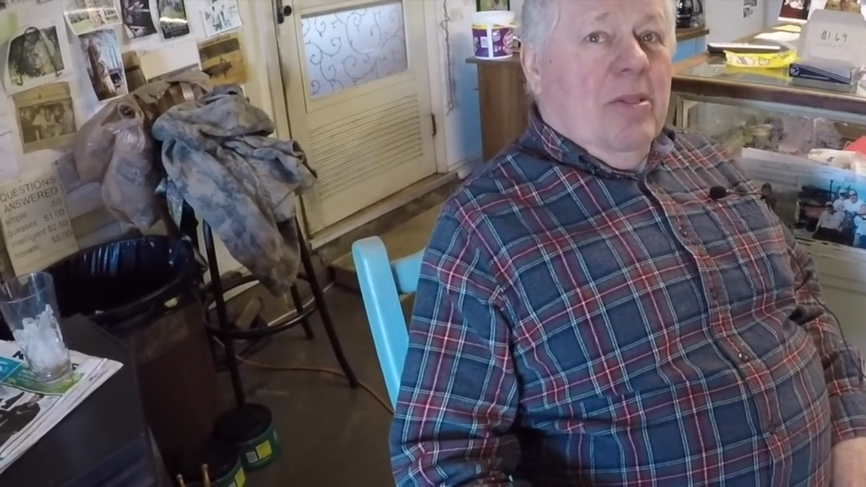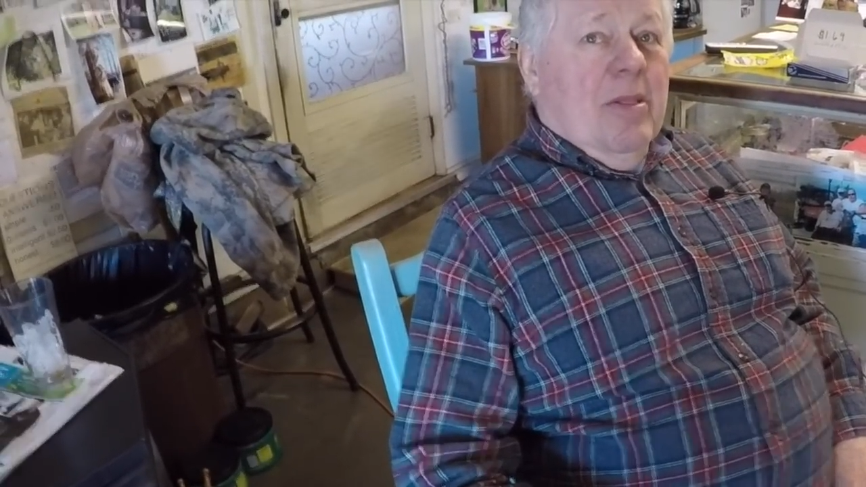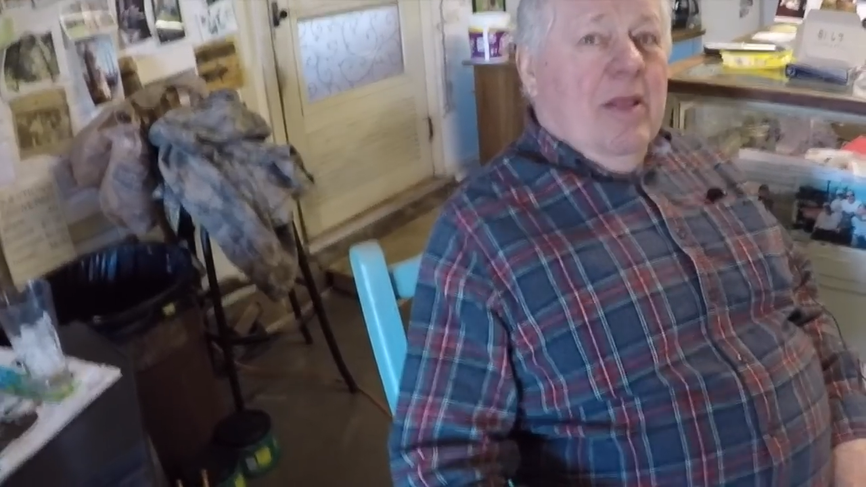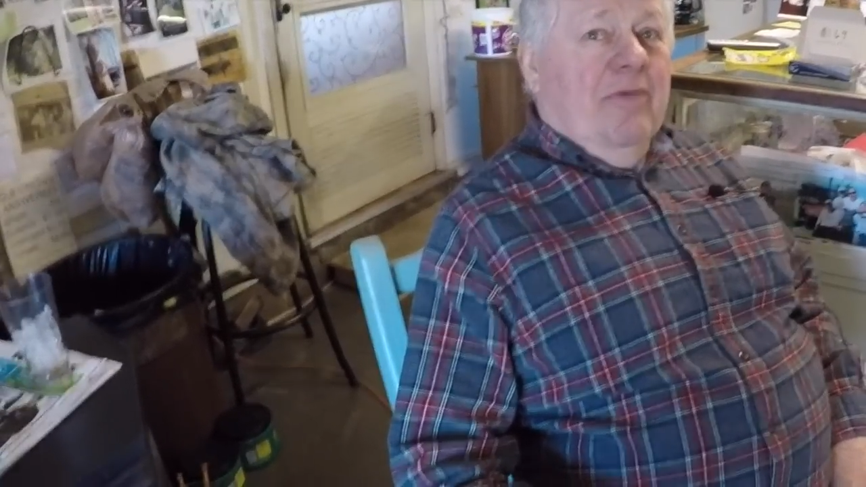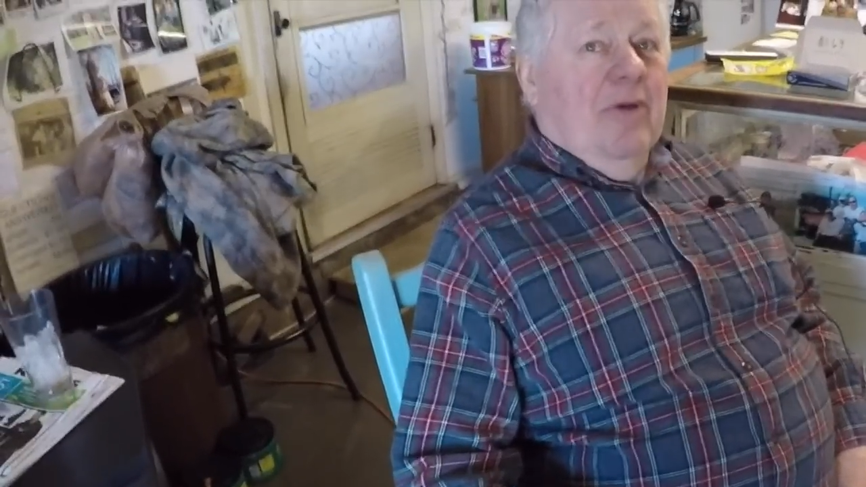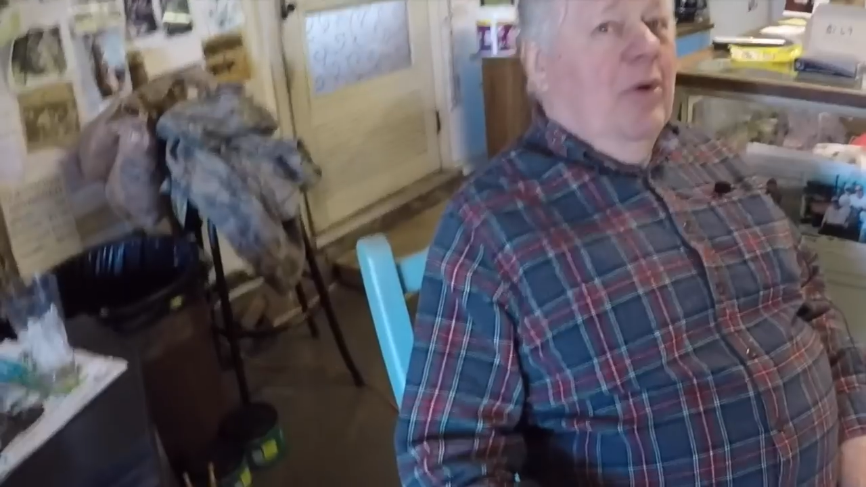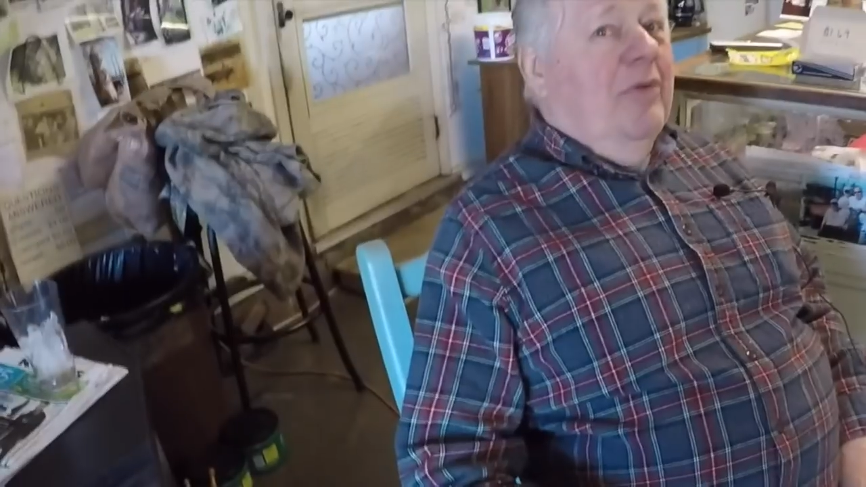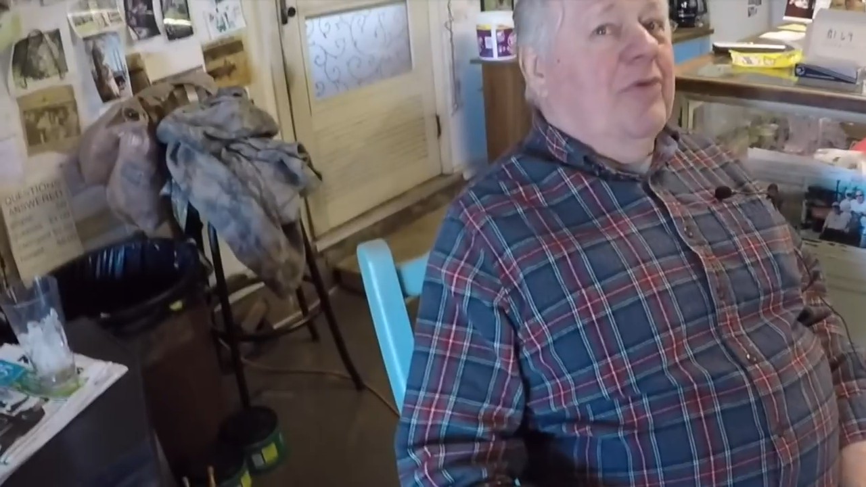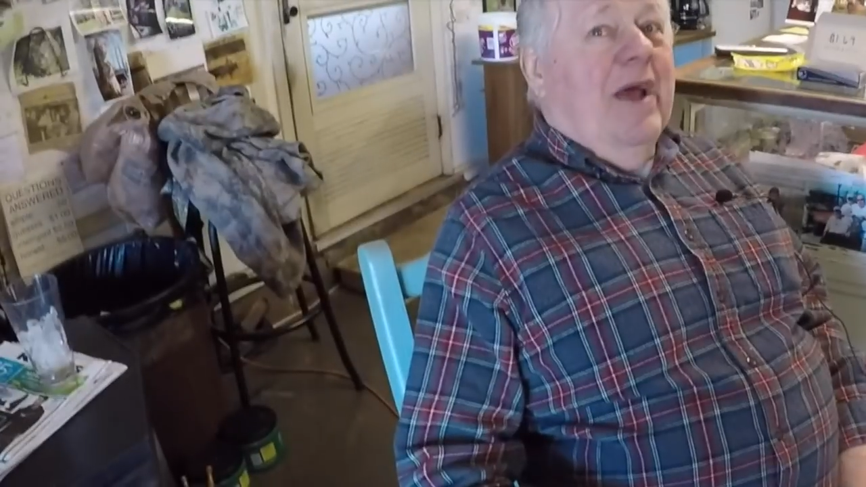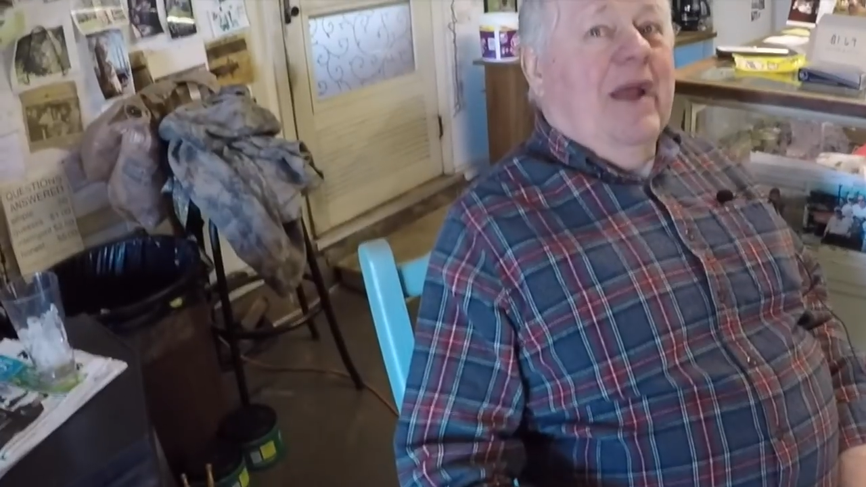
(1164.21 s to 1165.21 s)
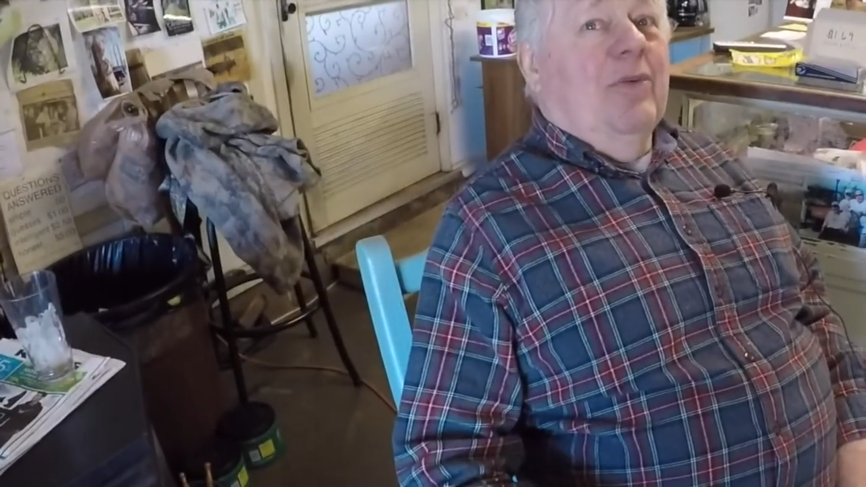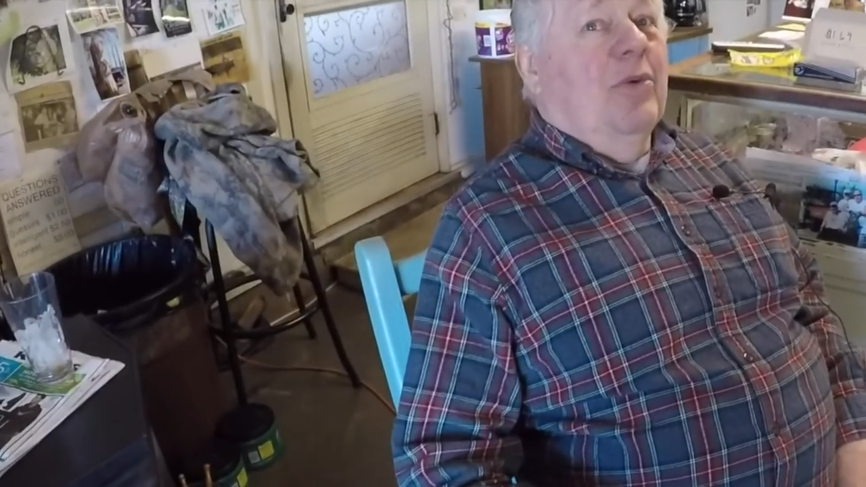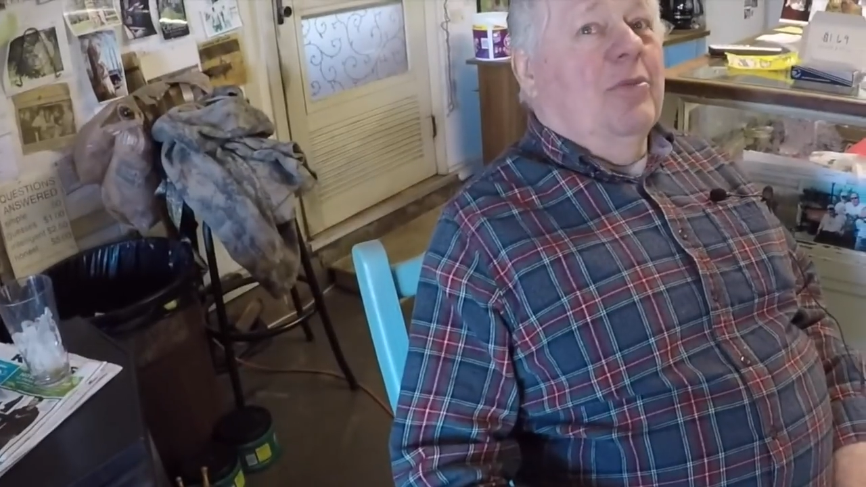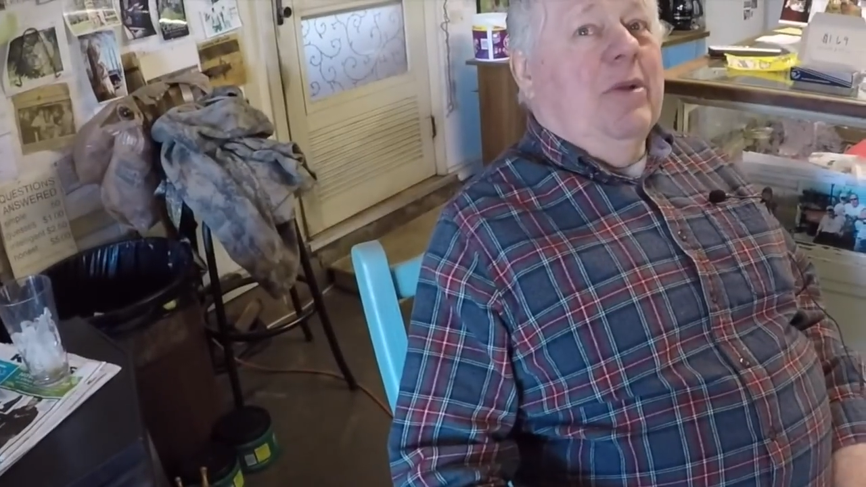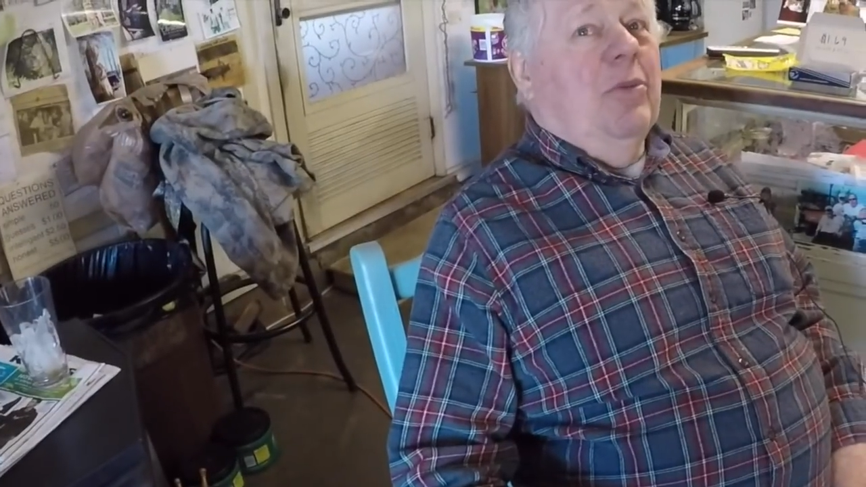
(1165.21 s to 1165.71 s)
If it wasn't for that, it
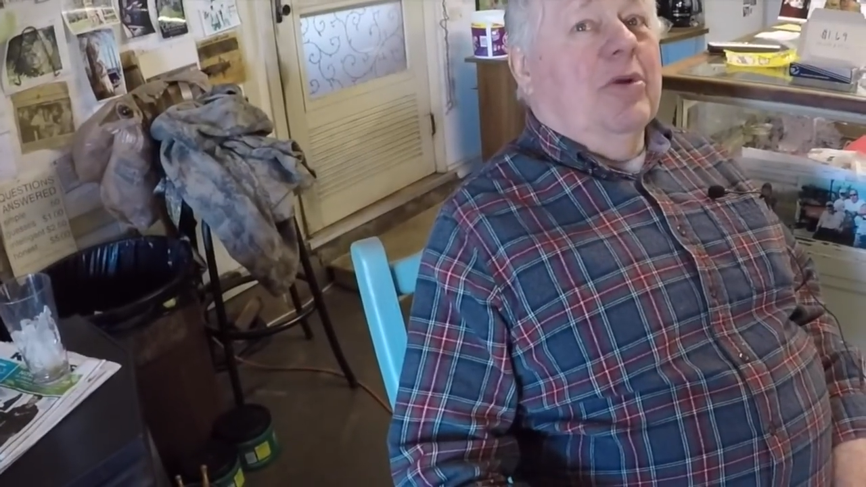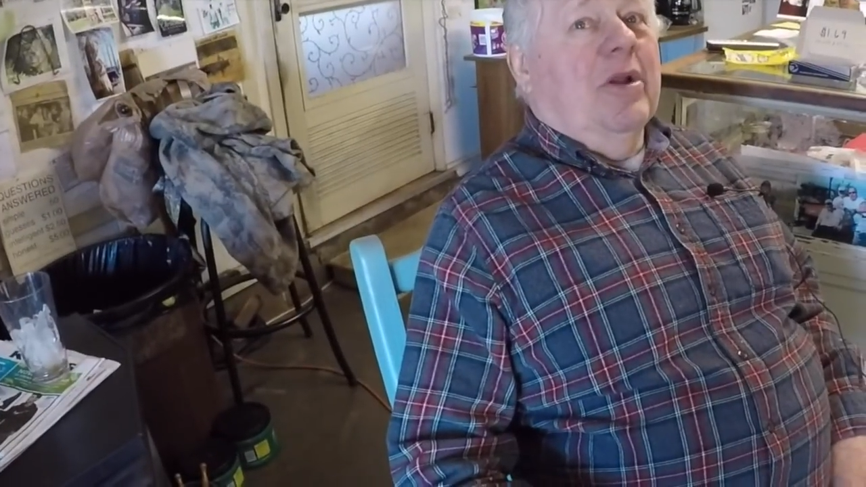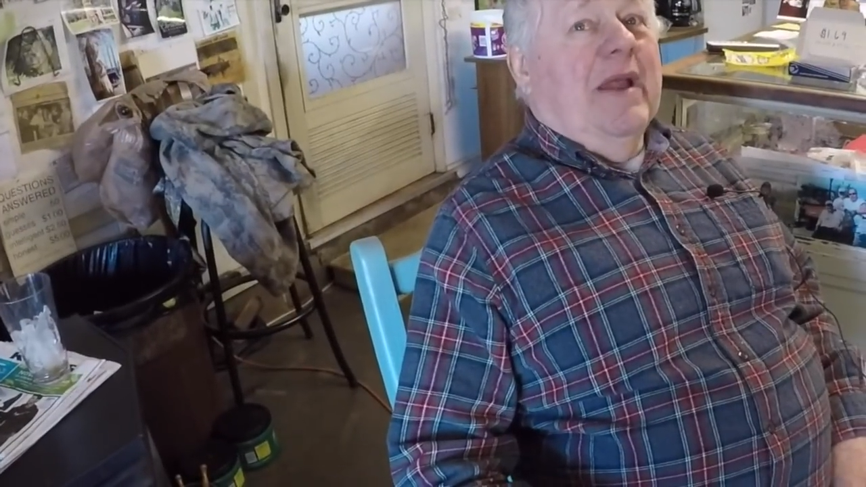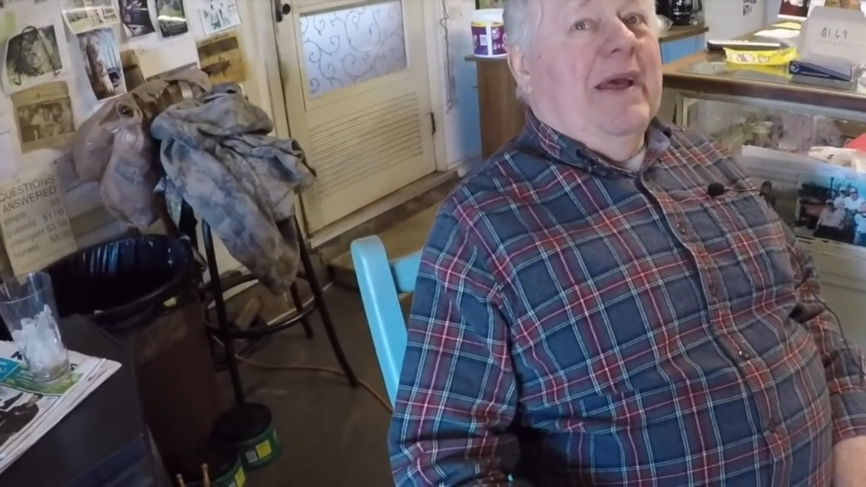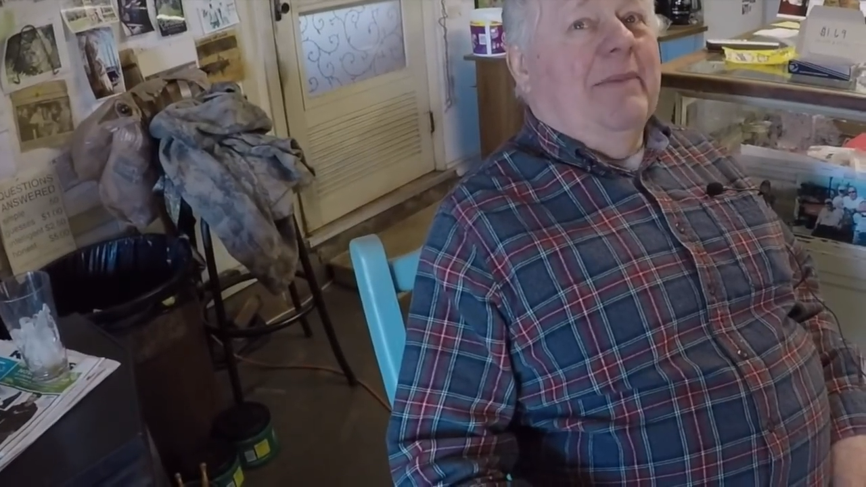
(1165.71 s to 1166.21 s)
wouldn't be worth a damn.